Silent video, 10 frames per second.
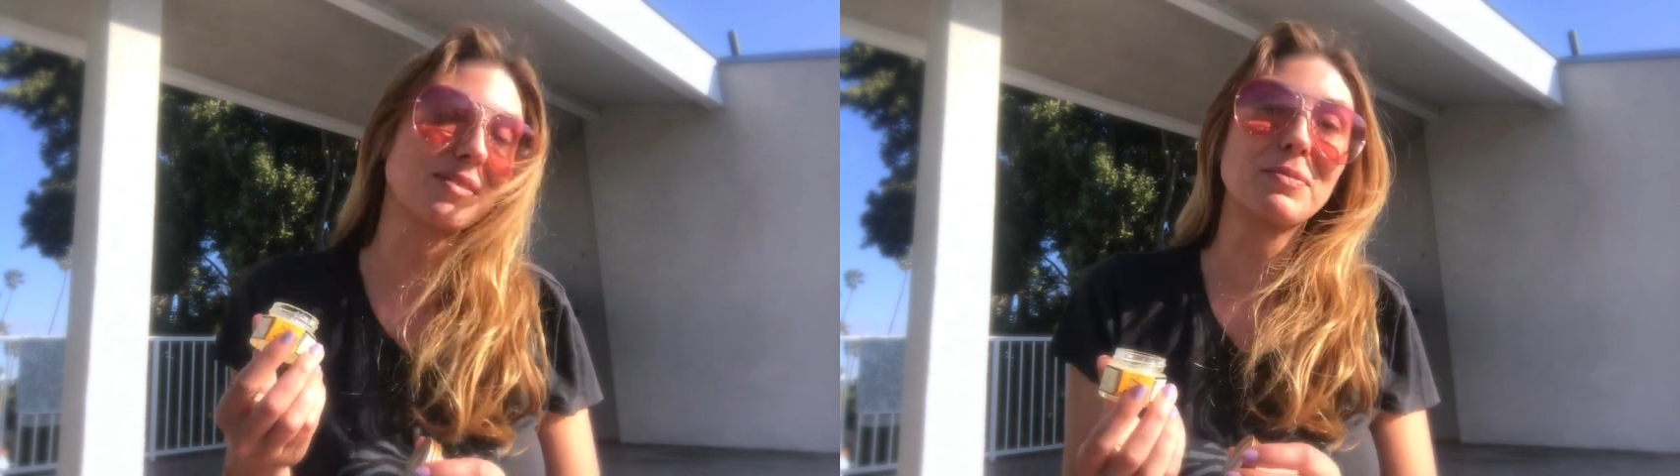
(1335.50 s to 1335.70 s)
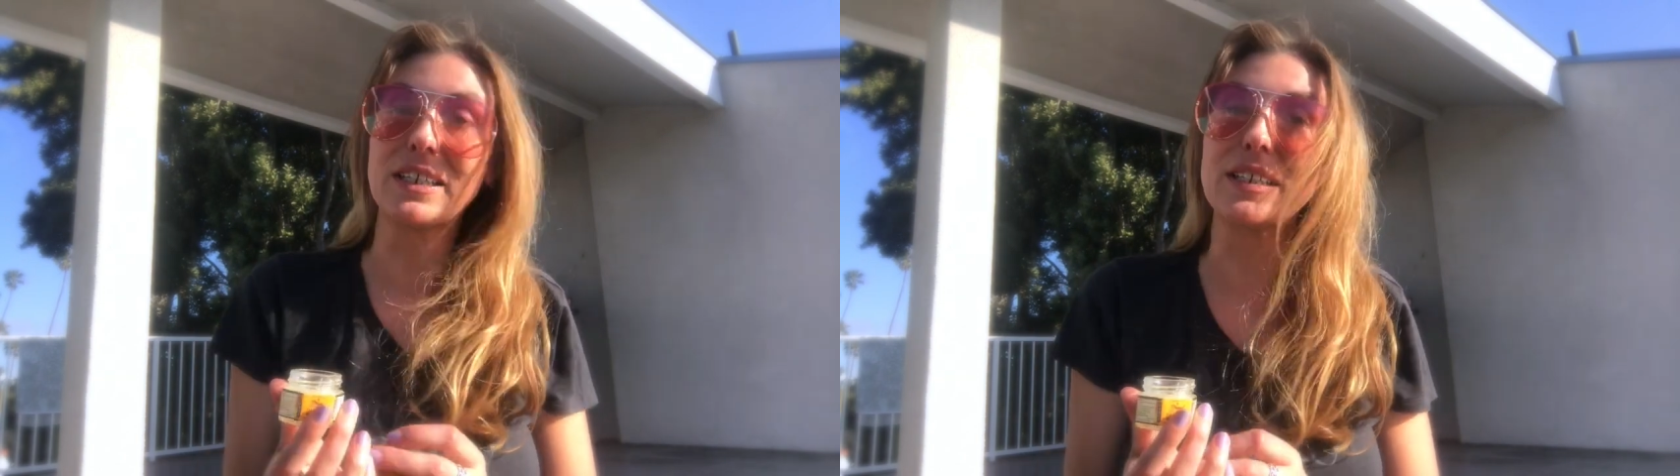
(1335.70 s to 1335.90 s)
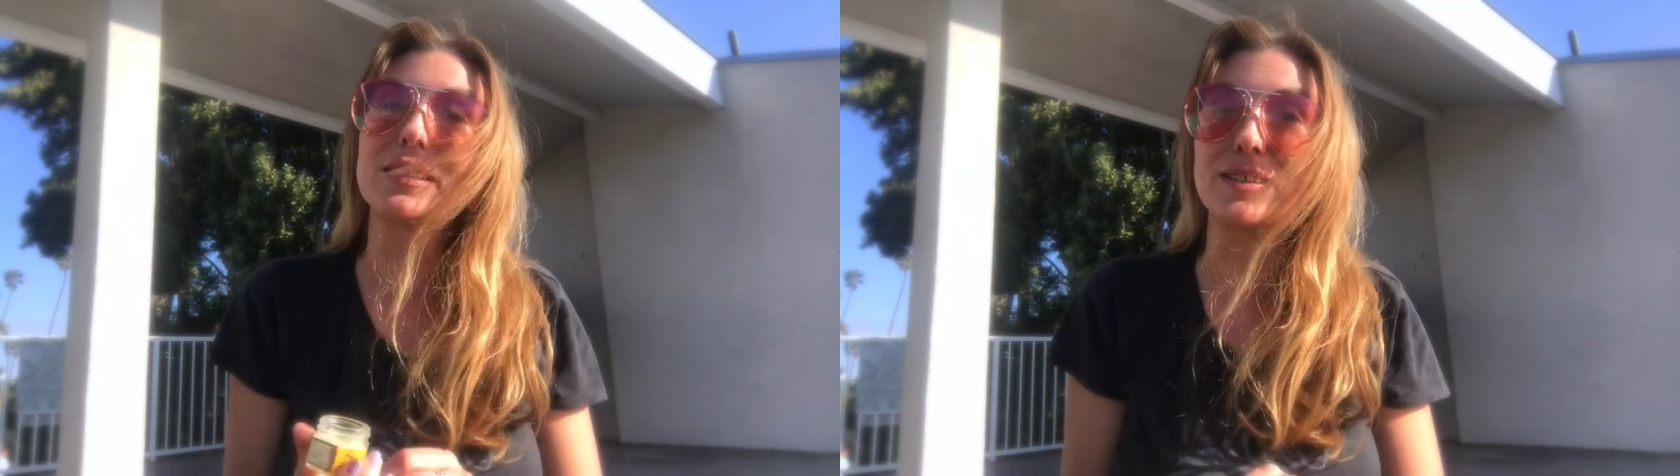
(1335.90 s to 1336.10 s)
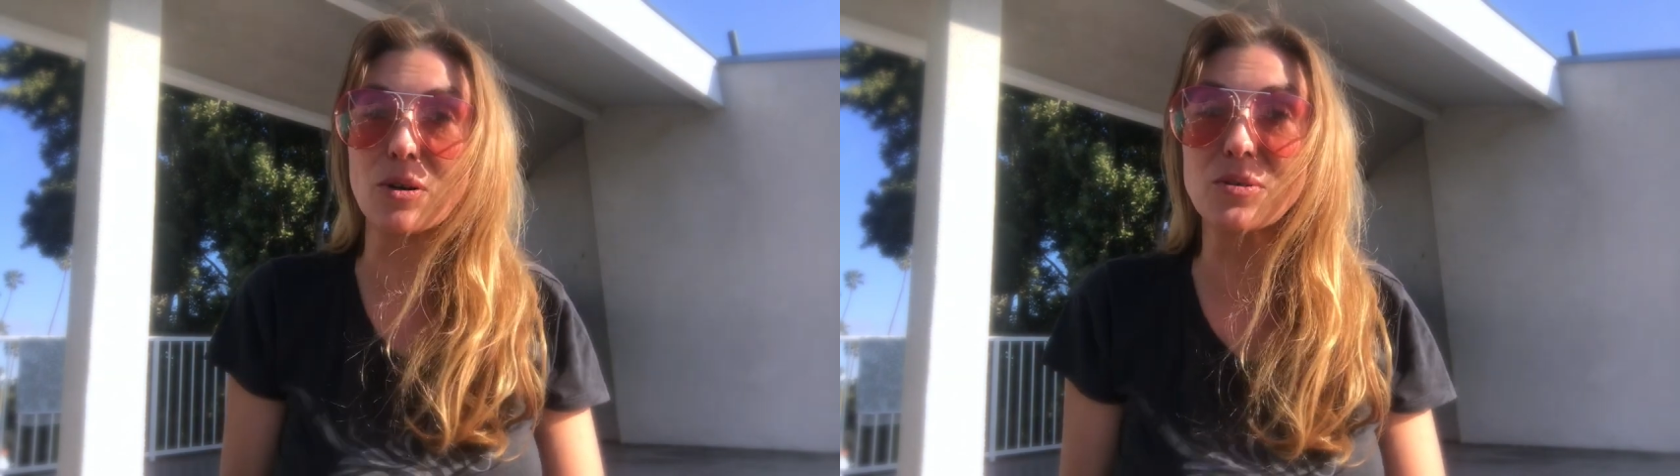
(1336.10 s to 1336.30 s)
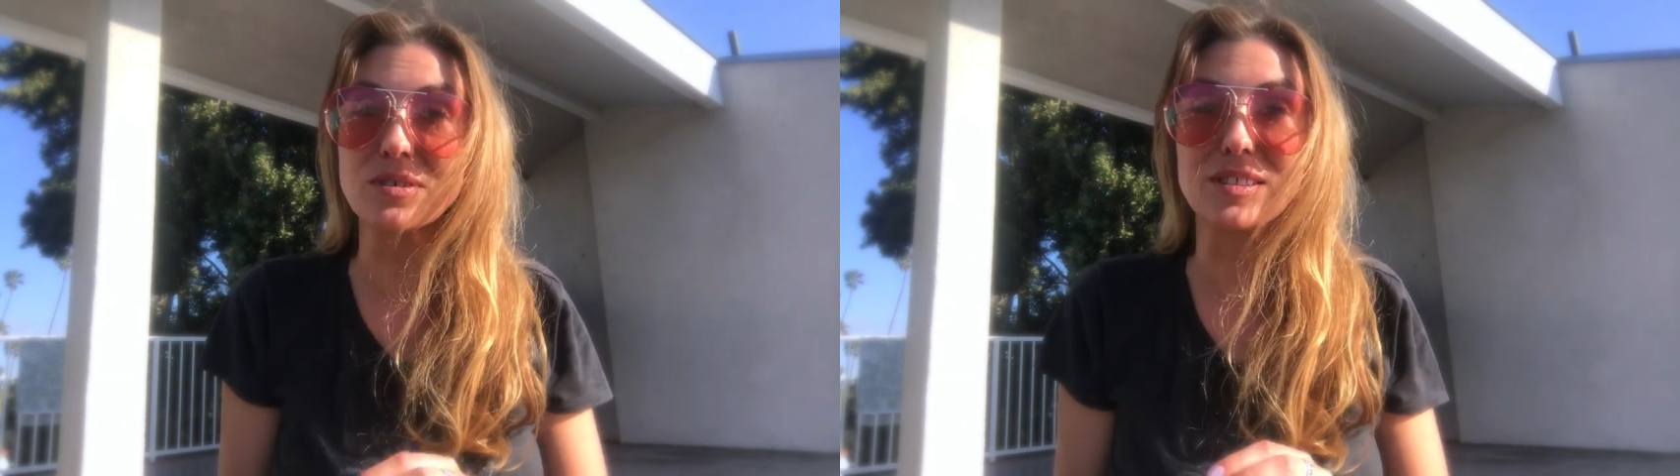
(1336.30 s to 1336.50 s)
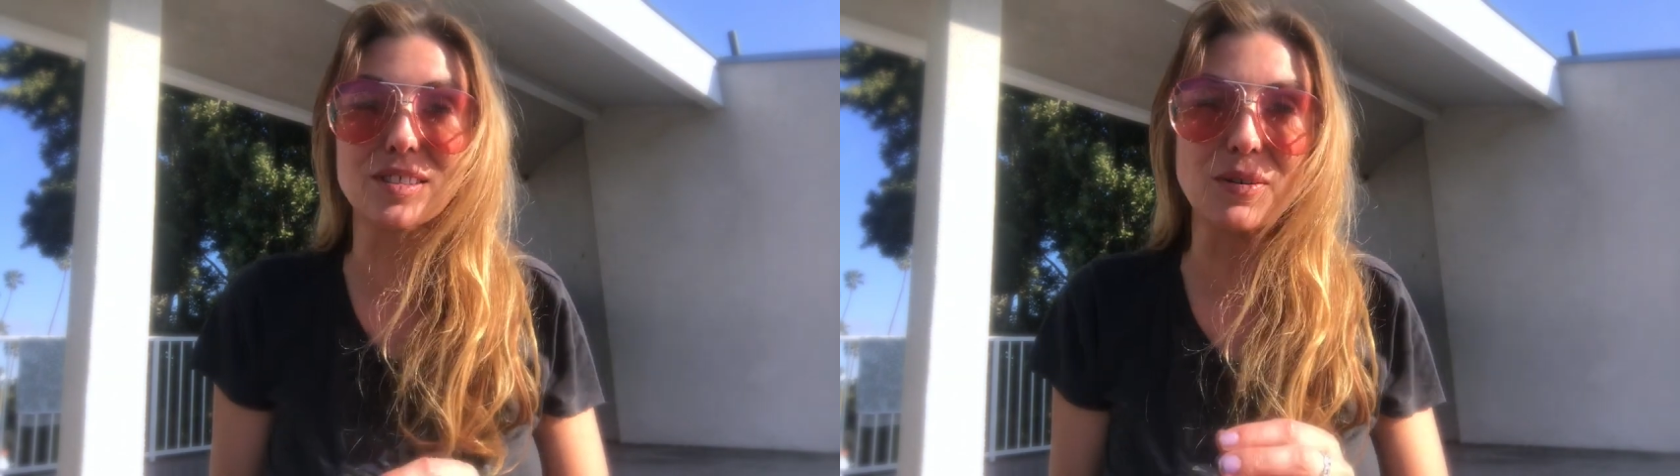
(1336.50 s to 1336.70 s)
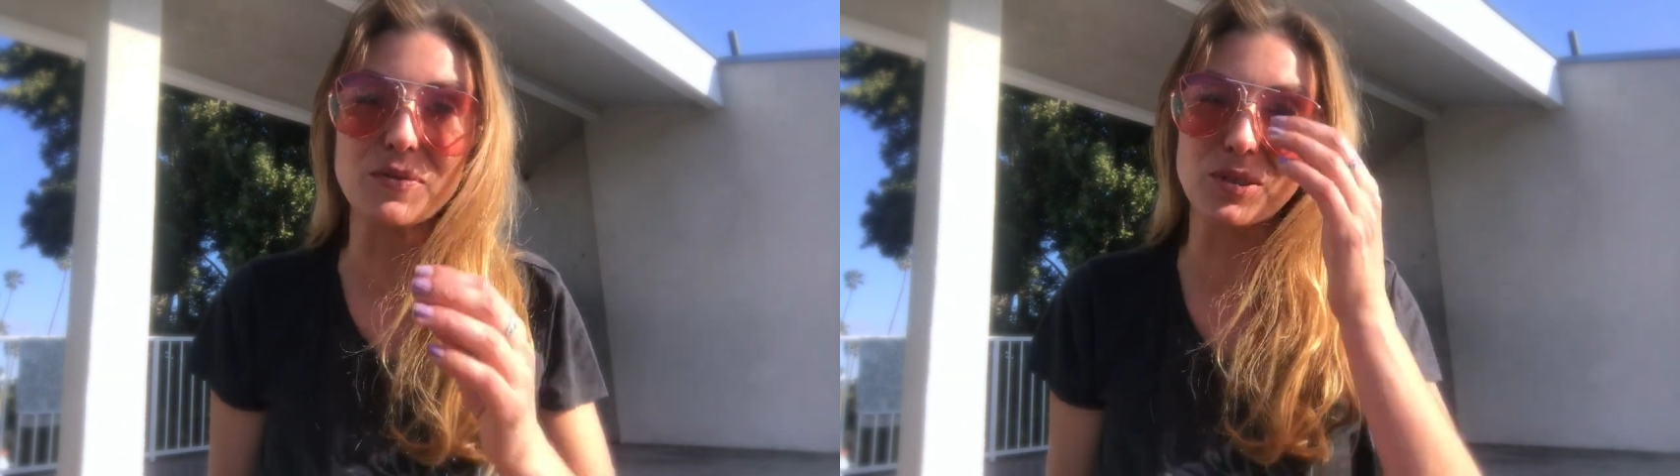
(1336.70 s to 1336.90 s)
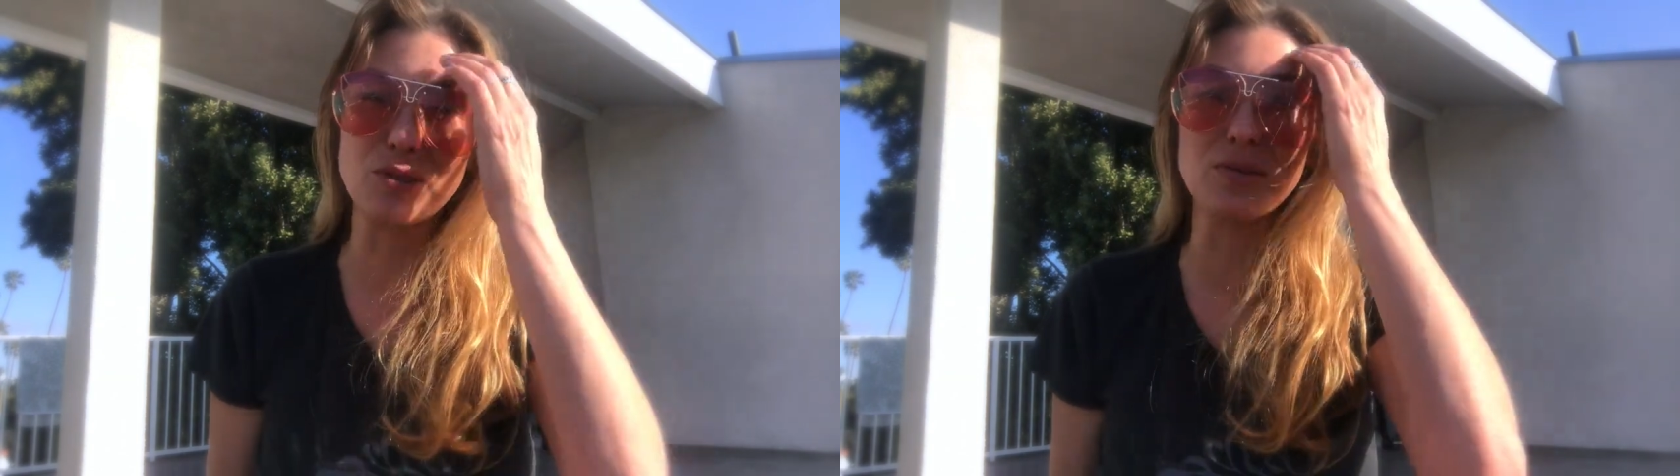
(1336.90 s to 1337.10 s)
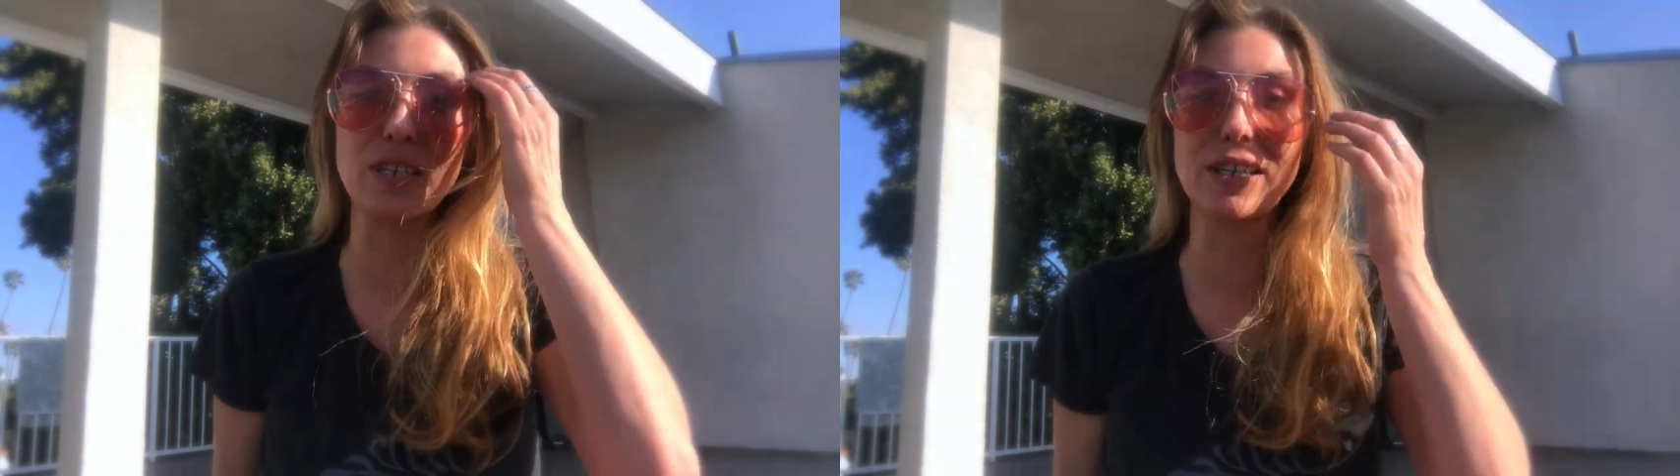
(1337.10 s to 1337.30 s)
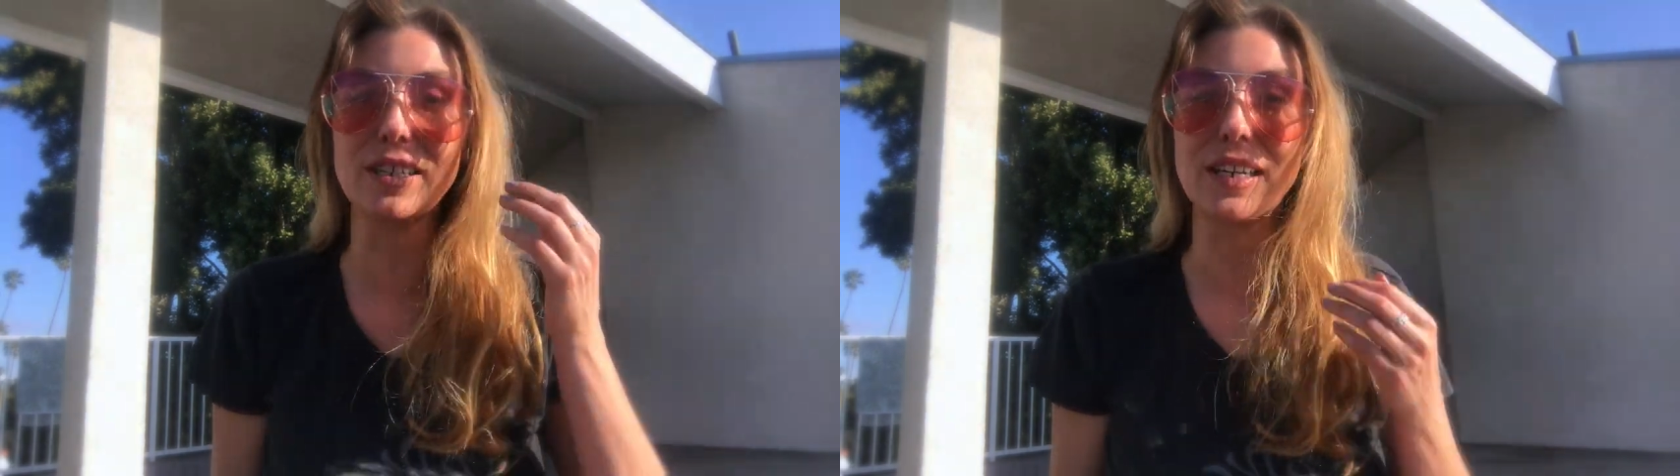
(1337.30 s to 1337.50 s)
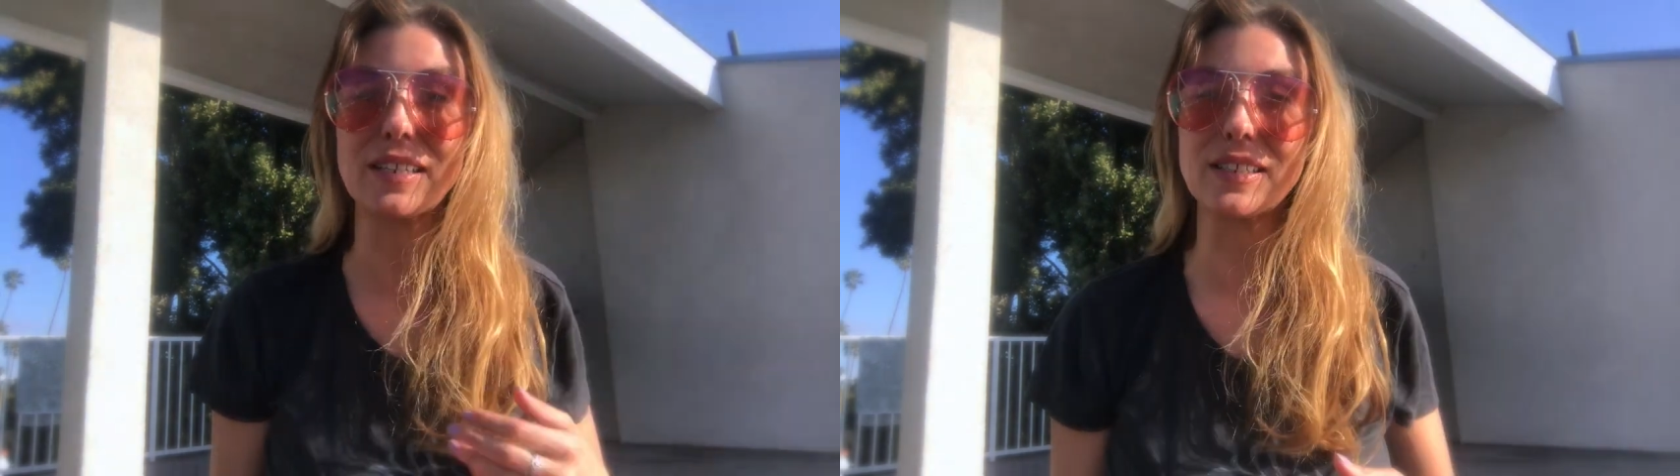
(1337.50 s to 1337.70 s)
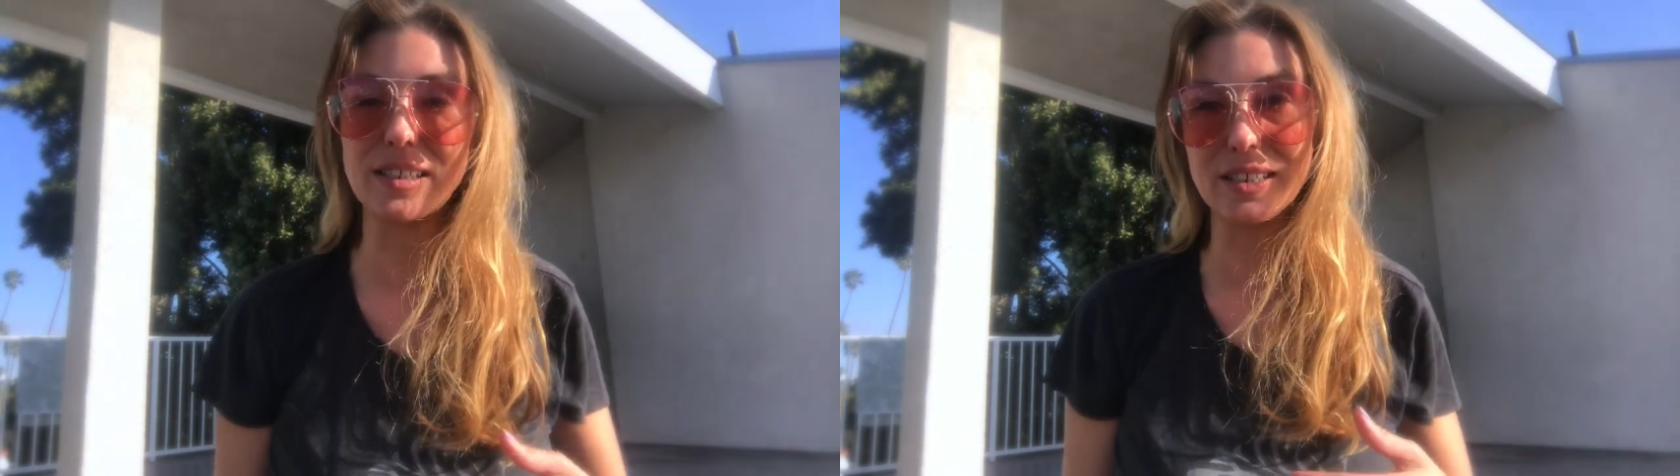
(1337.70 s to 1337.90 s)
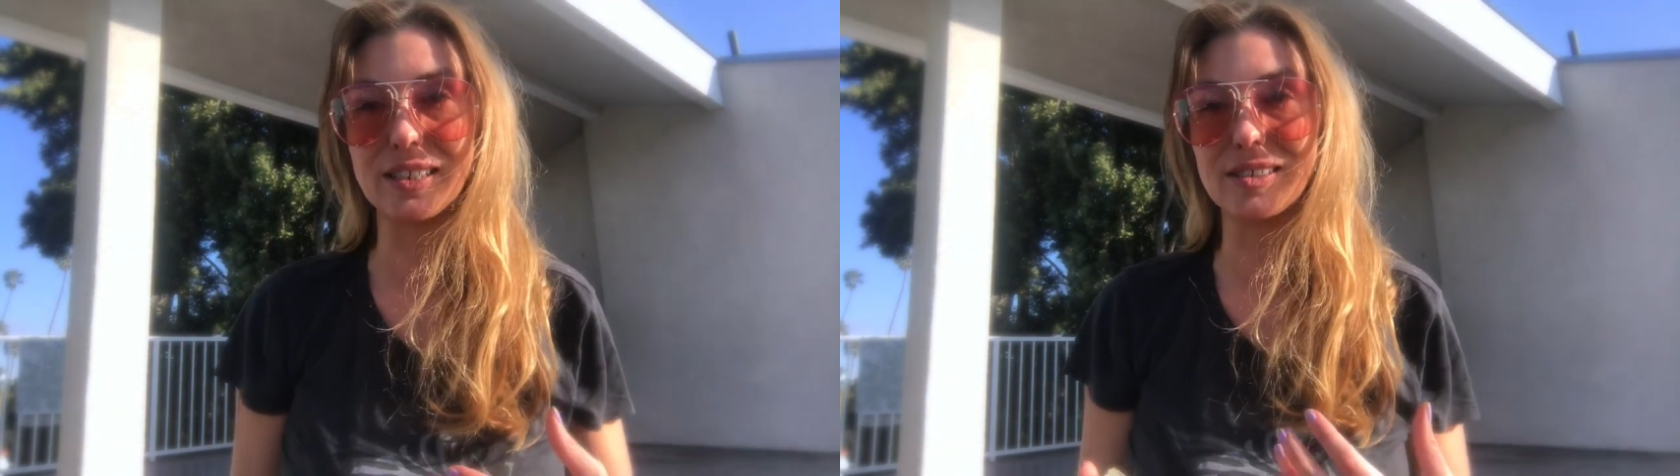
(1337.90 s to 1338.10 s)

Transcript: But the odor itself is soothing, and it